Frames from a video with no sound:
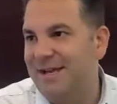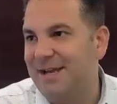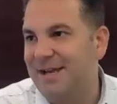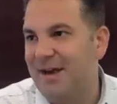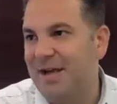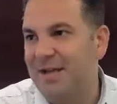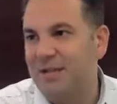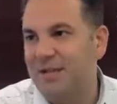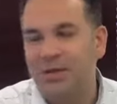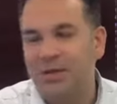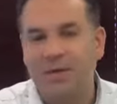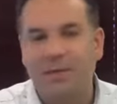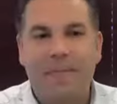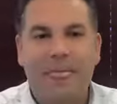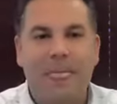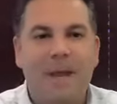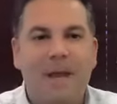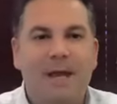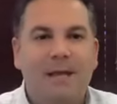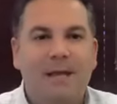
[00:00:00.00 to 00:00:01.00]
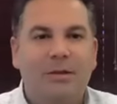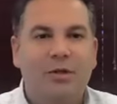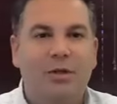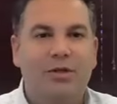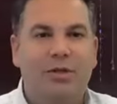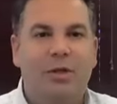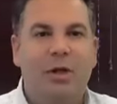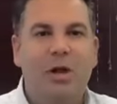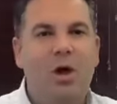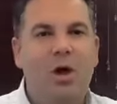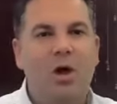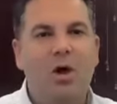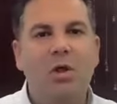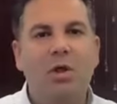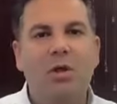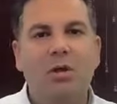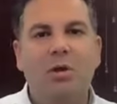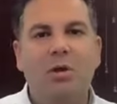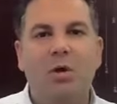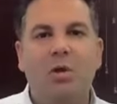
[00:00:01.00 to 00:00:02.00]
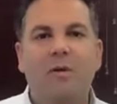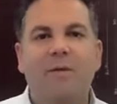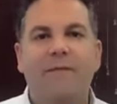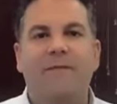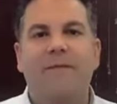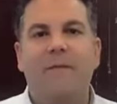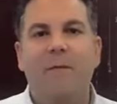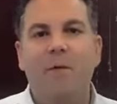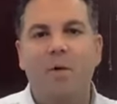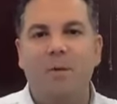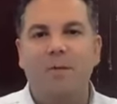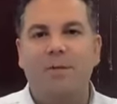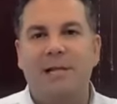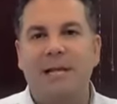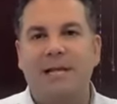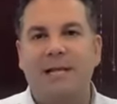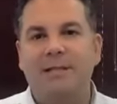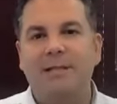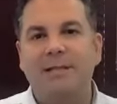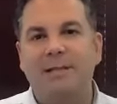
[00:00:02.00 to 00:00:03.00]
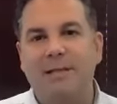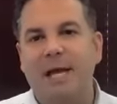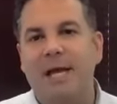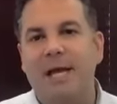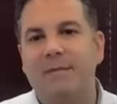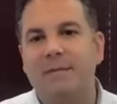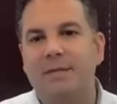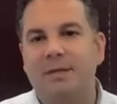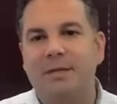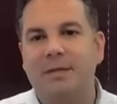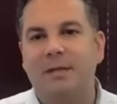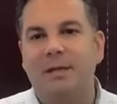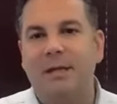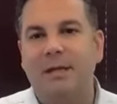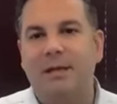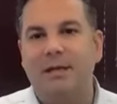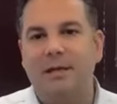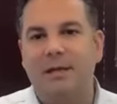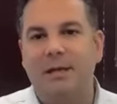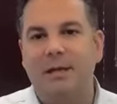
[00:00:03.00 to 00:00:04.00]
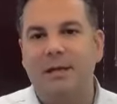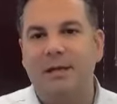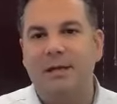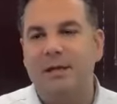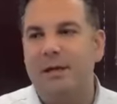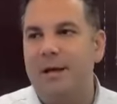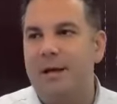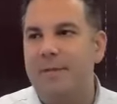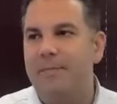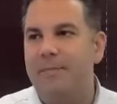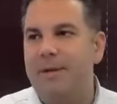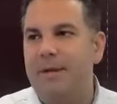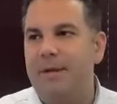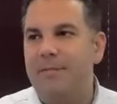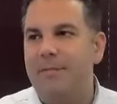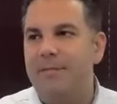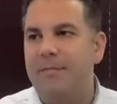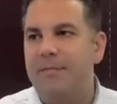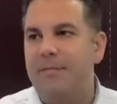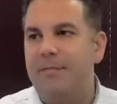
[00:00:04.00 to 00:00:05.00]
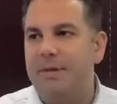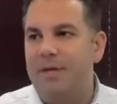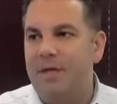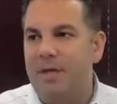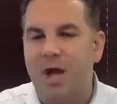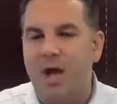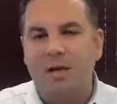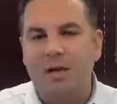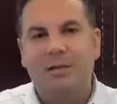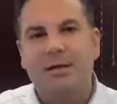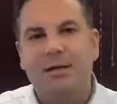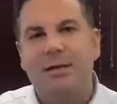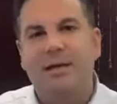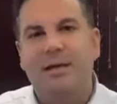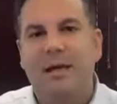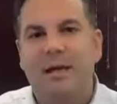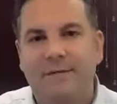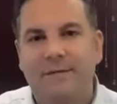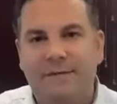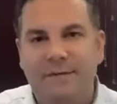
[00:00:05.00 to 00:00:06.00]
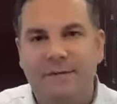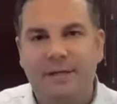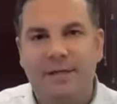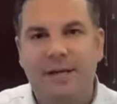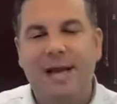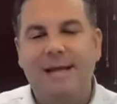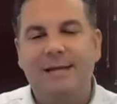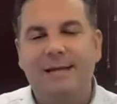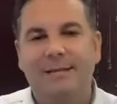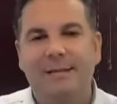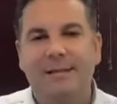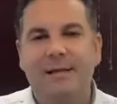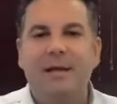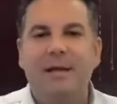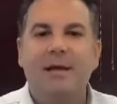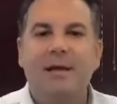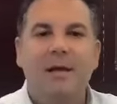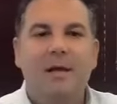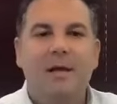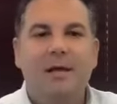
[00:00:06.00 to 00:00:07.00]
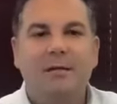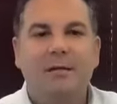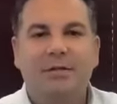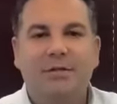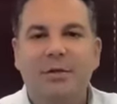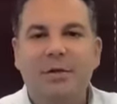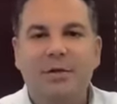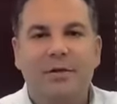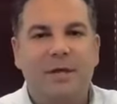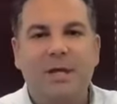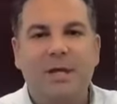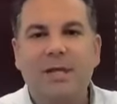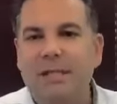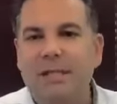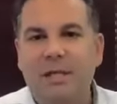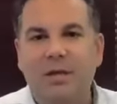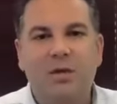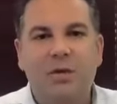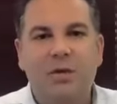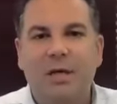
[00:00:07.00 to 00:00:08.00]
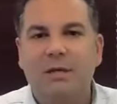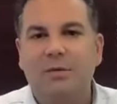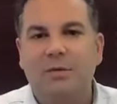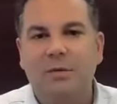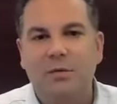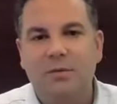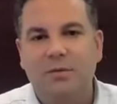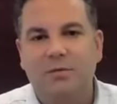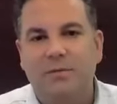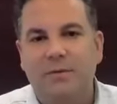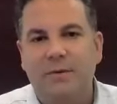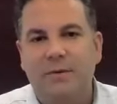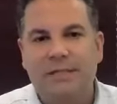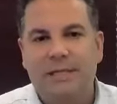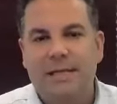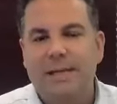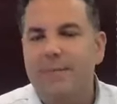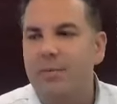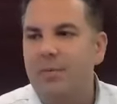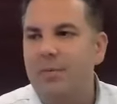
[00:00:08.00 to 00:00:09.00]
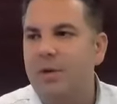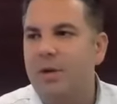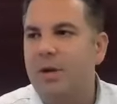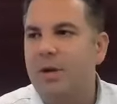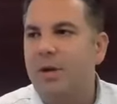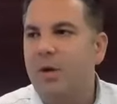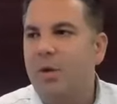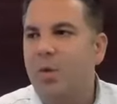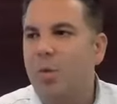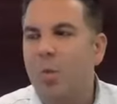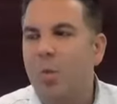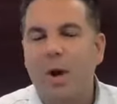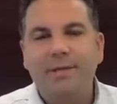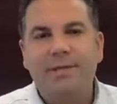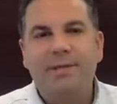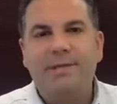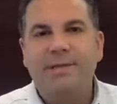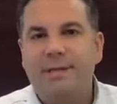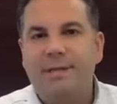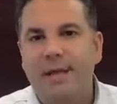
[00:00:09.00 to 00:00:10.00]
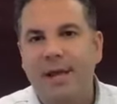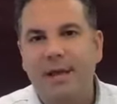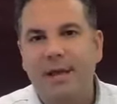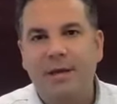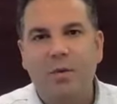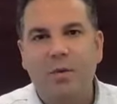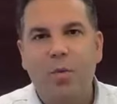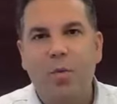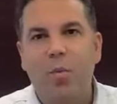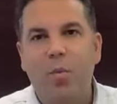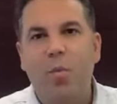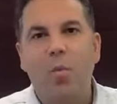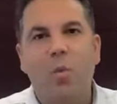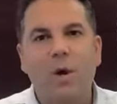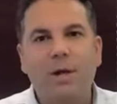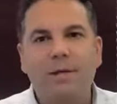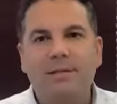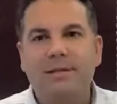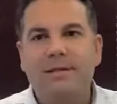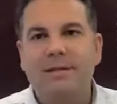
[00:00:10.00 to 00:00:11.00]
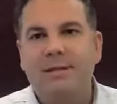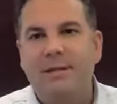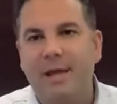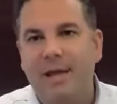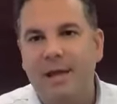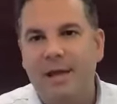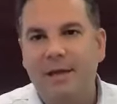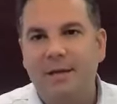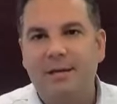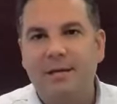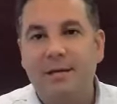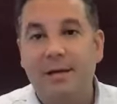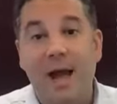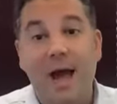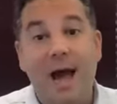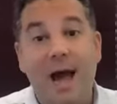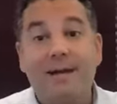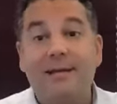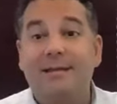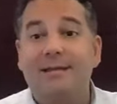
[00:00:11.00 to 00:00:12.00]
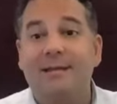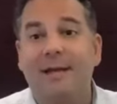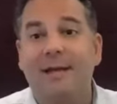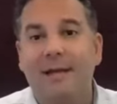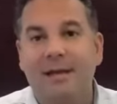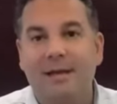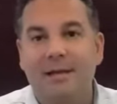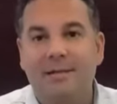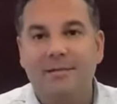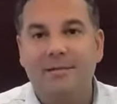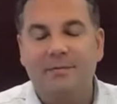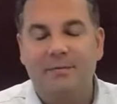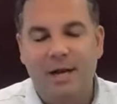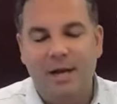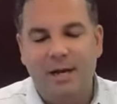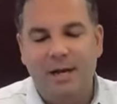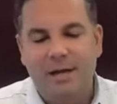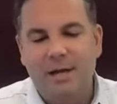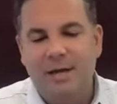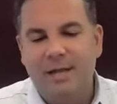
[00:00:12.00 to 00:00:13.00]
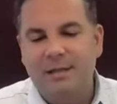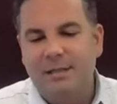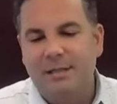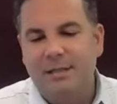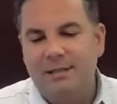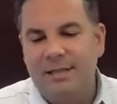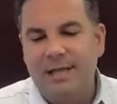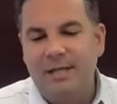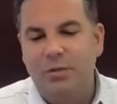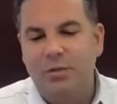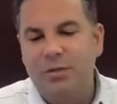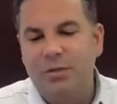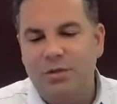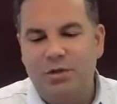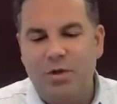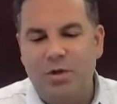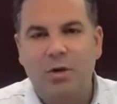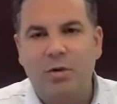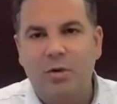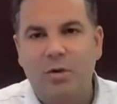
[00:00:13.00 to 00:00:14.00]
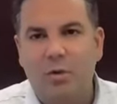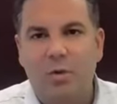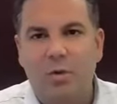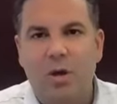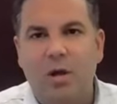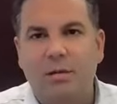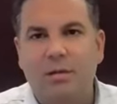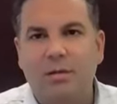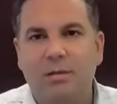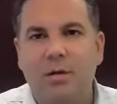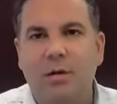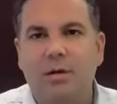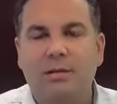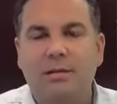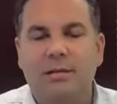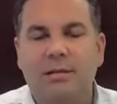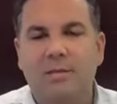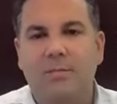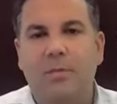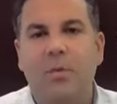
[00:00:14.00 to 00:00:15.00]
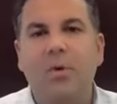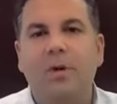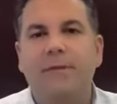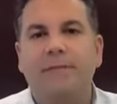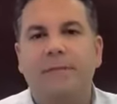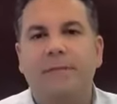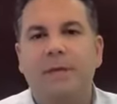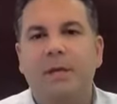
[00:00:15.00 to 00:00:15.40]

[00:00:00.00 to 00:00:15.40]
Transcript: All right, so there's all other other forms. Like sometimes it, it be beyond the gift idea, there's other things that you can do. For example, what to say, when to say it, how to say it, right? Sometimes we struggle on, on this point.